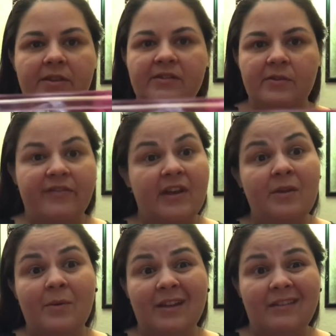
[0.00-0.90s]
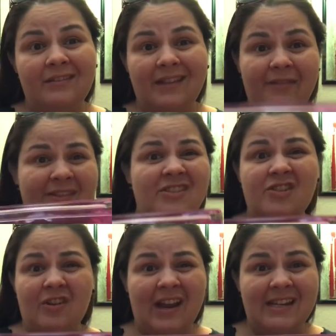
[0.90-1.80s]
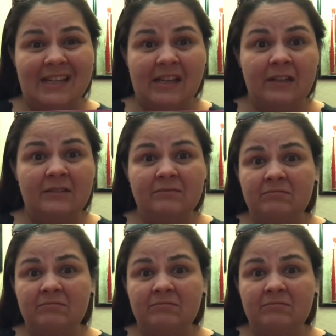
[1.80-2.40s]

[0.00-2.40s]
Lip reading: So if anyone, if this is your idea,